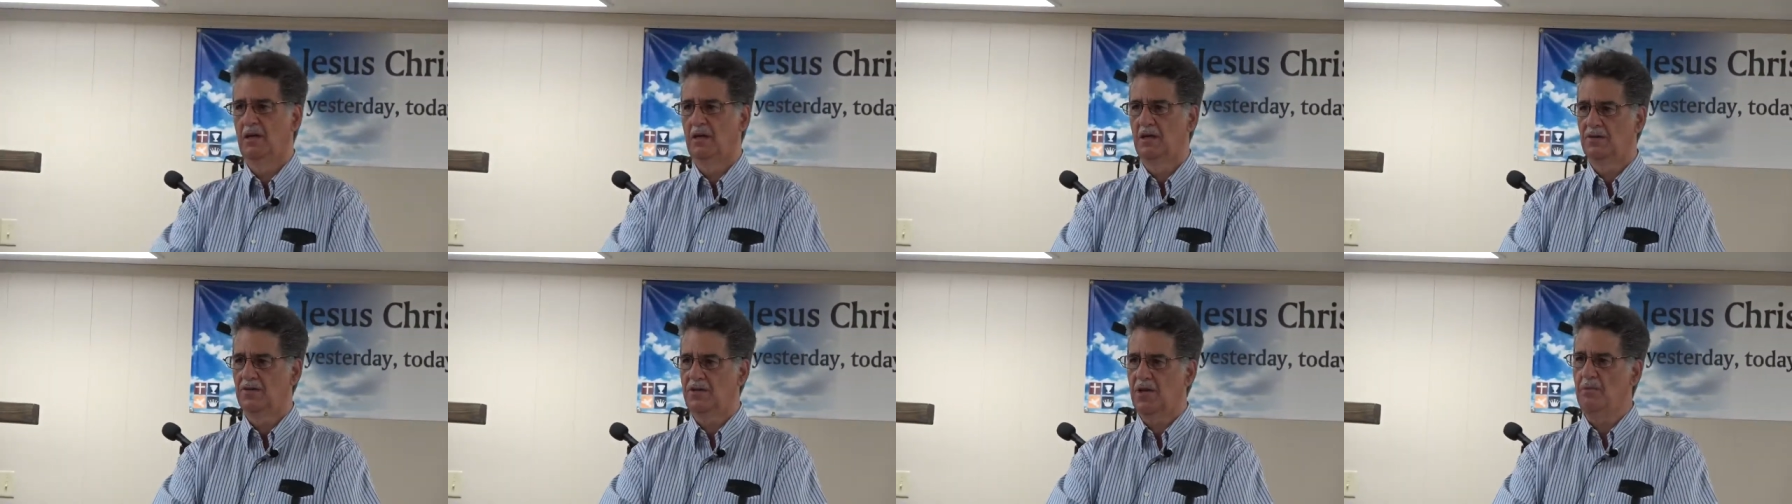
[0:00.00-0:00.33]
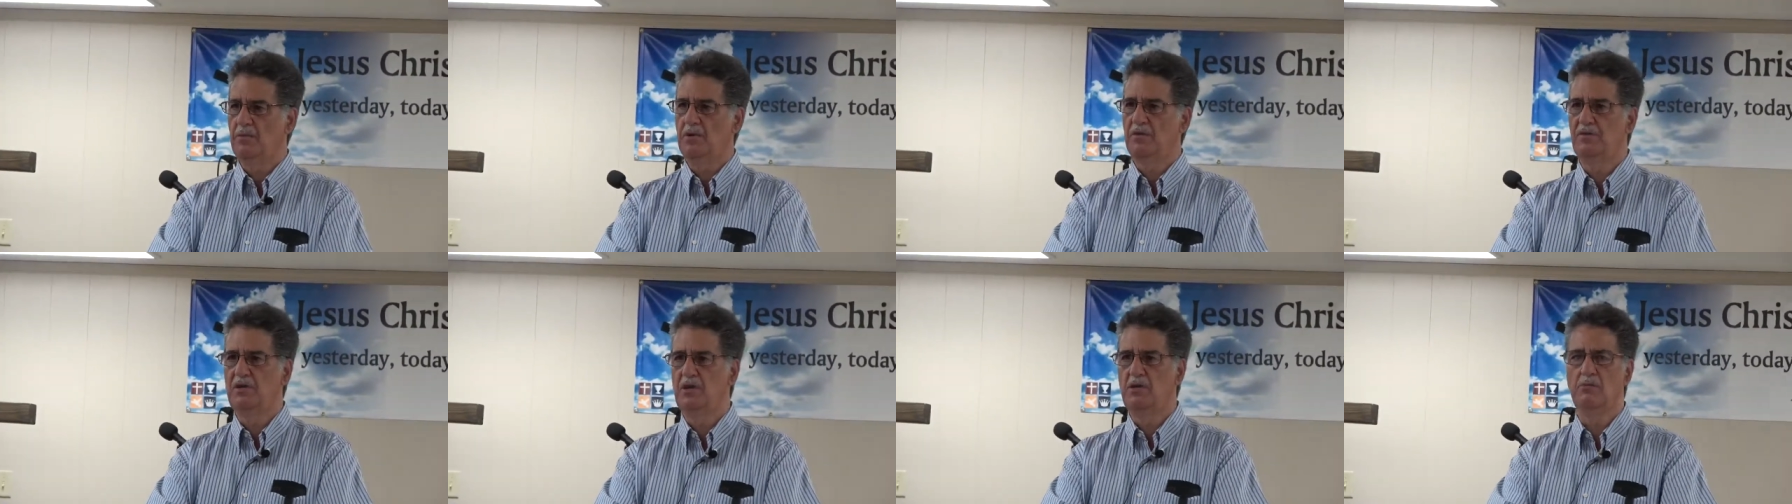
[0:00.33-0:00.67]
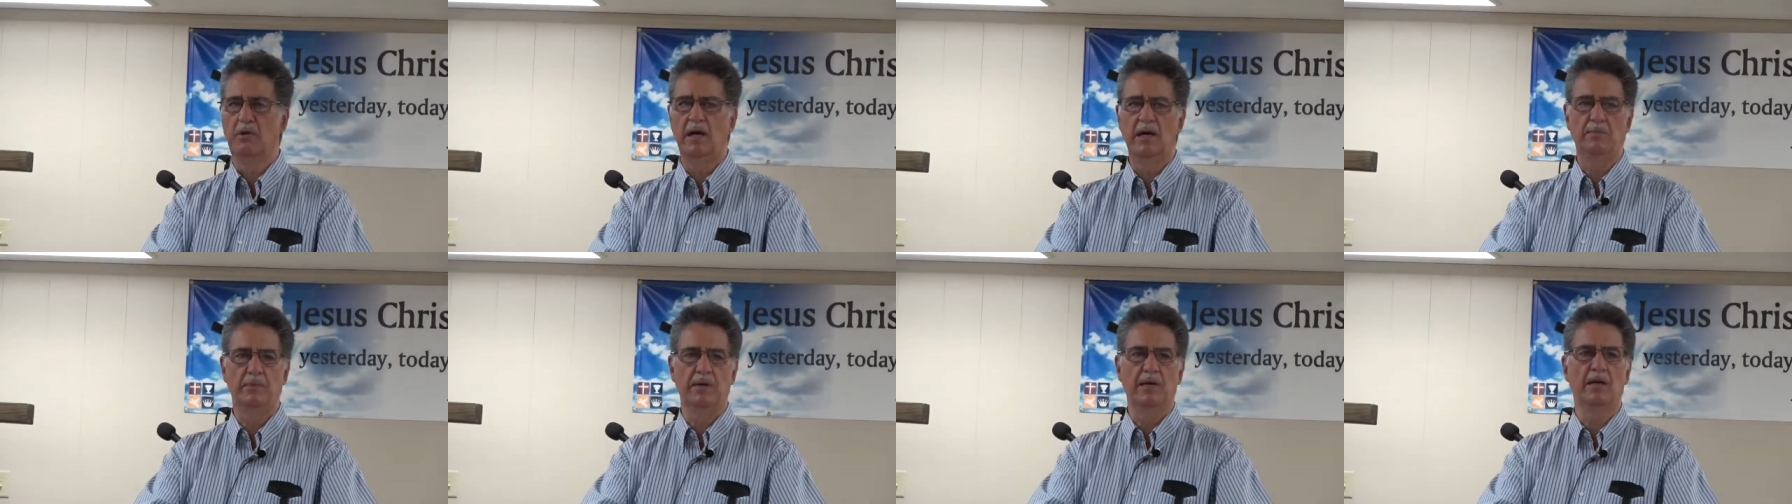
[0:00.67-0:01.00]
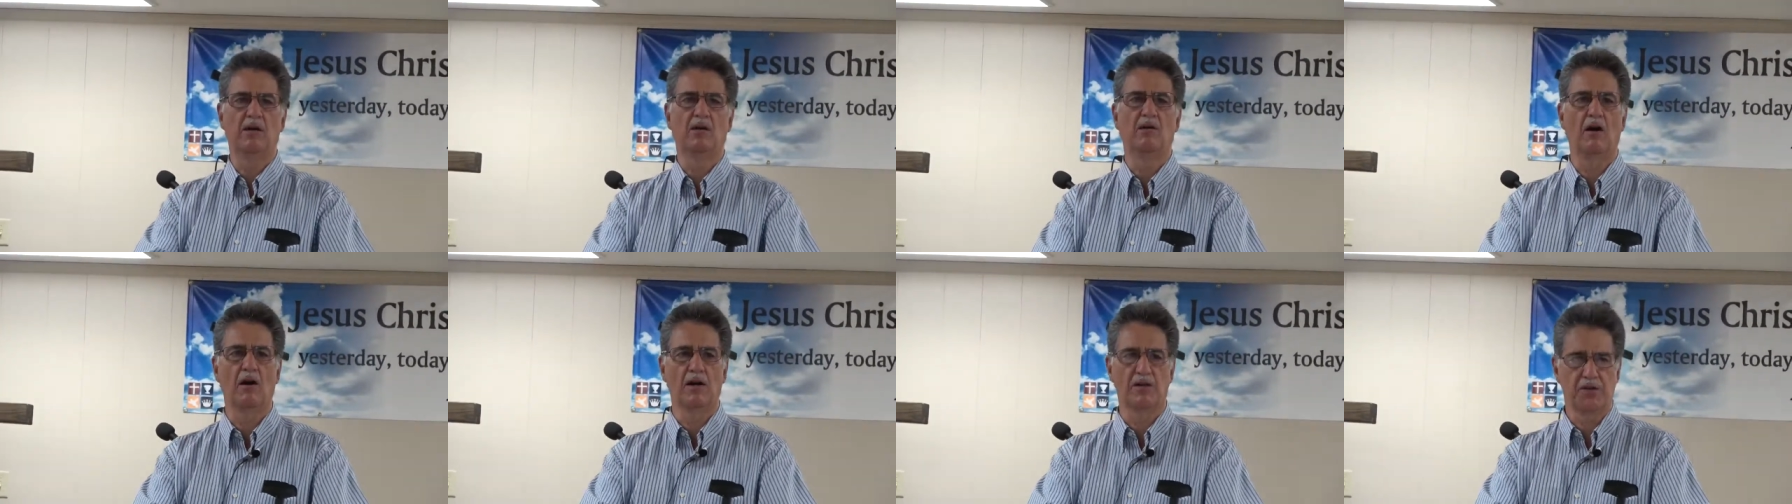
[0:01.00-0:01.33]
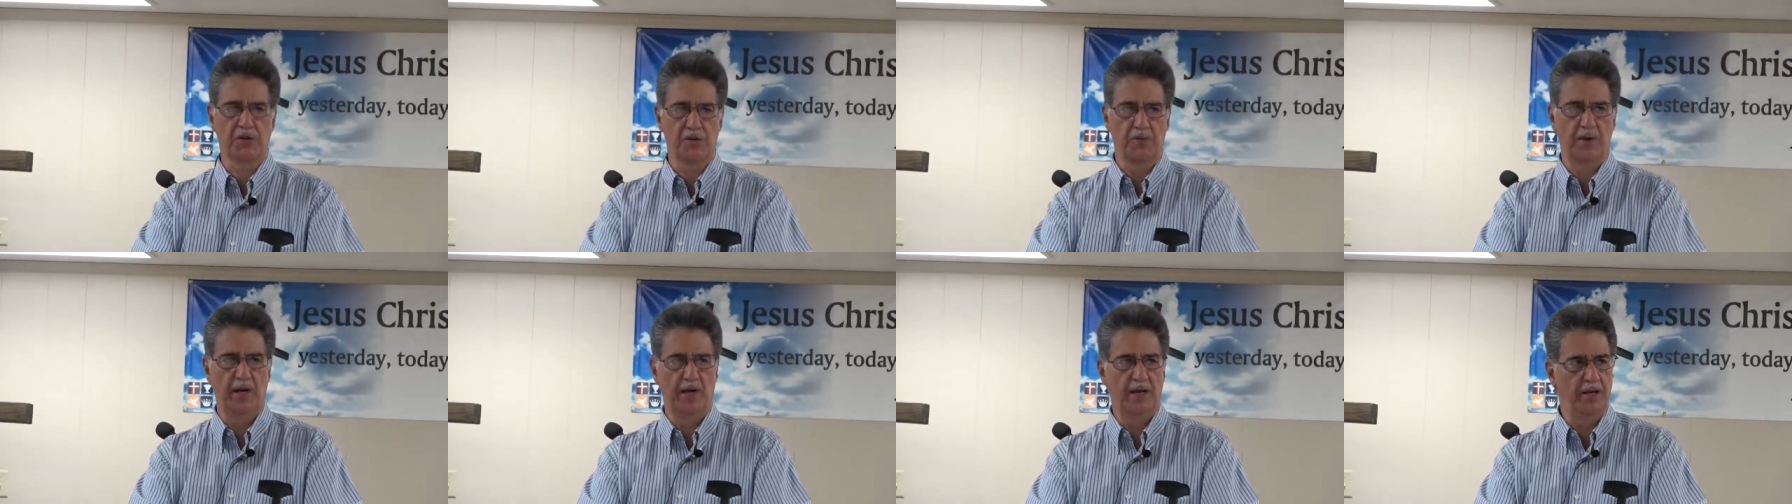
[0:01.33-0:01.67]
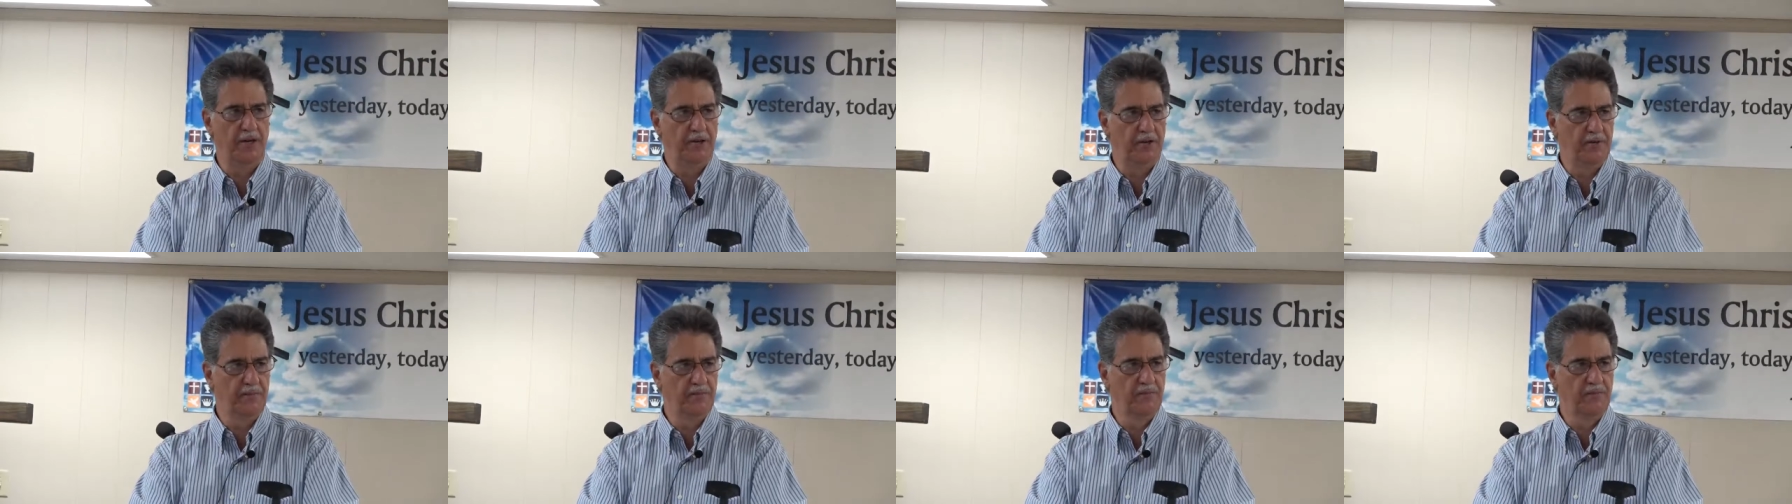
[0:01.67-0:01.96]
Some of you may be incarcerated.